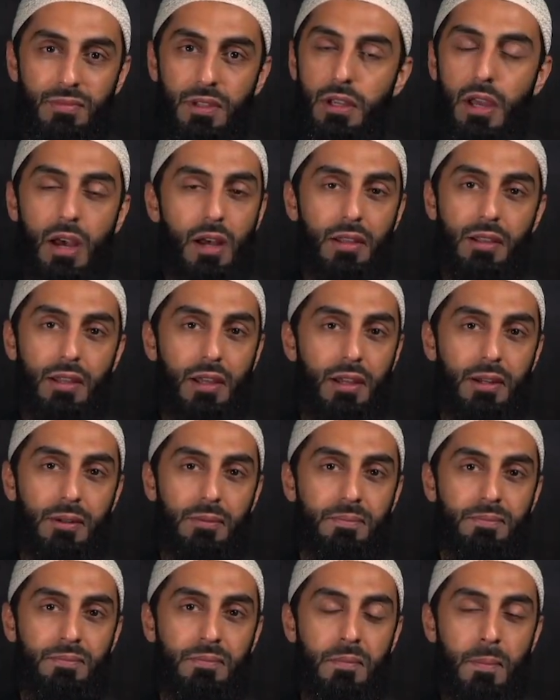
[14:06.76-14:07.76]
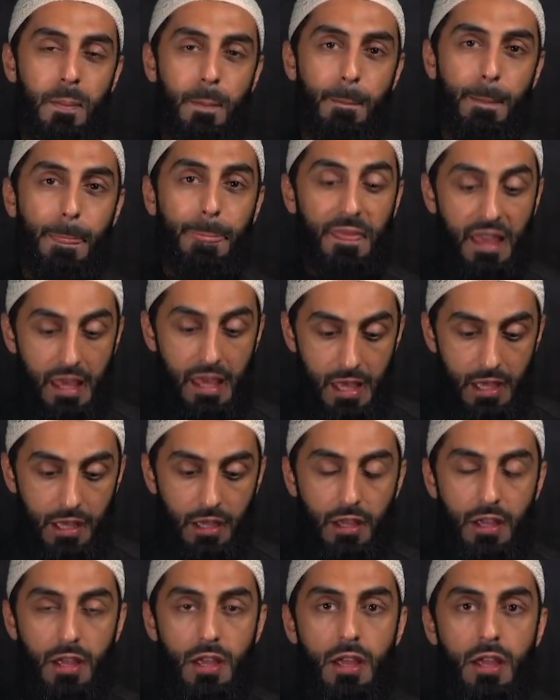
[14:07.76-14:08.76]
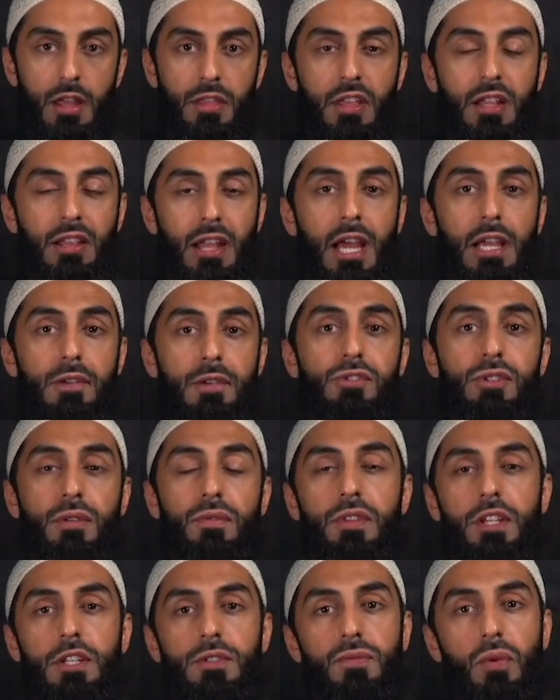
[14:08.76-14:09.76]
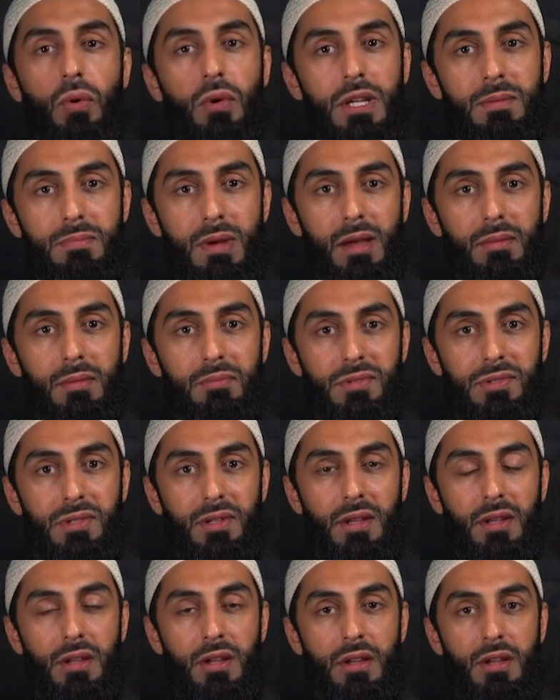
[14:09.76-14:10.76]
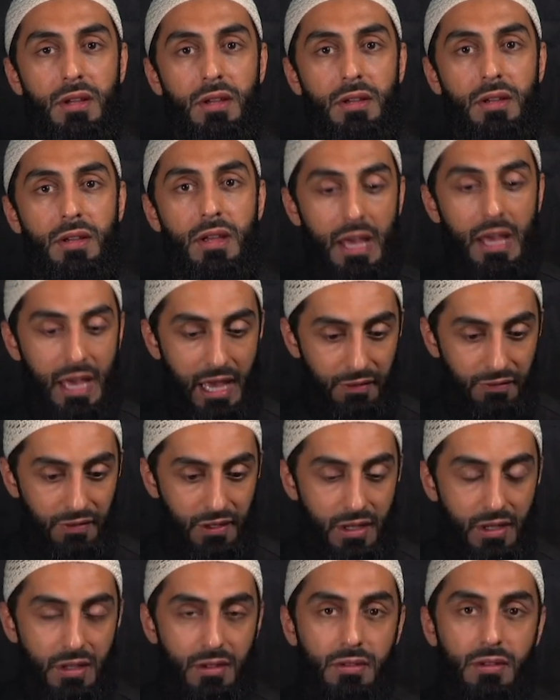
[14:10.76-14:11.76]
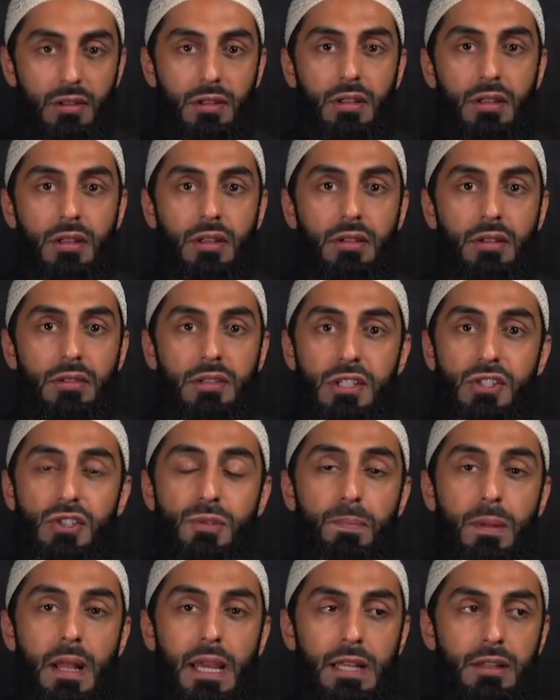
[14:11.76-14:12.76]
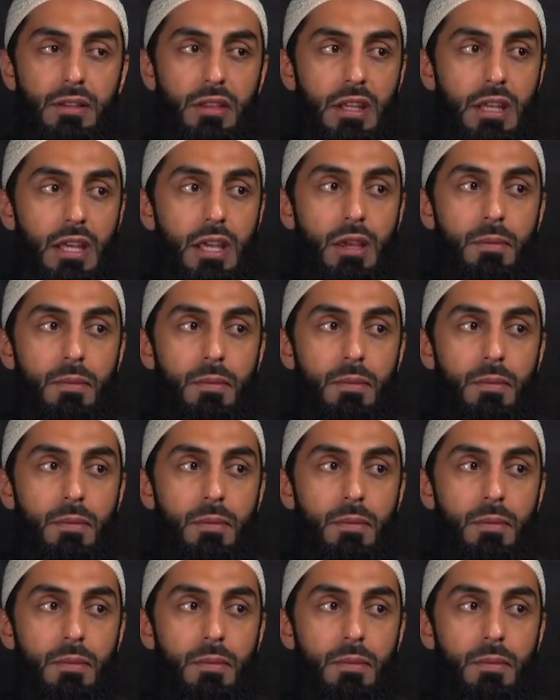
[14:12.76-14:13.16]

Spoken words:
Ya Allah. The lives of these four Imams have displayed the